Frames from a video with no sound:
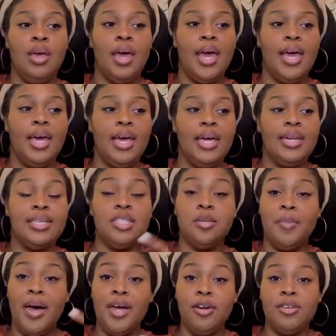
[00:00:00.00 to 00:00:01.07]
and it's
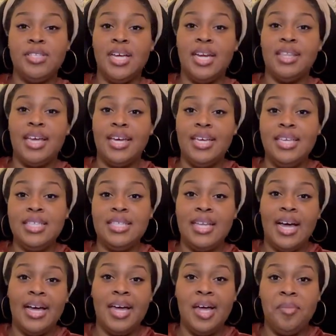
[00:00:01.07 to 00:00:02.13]
my understanding that he's
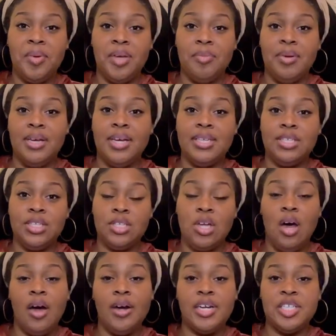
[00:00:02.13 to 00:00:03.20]
not coming because his
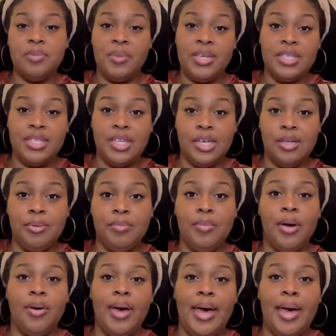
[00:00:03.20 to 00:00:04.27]
car is messed up,
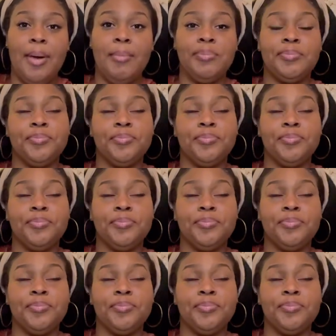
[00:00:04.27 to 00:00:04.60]
okay?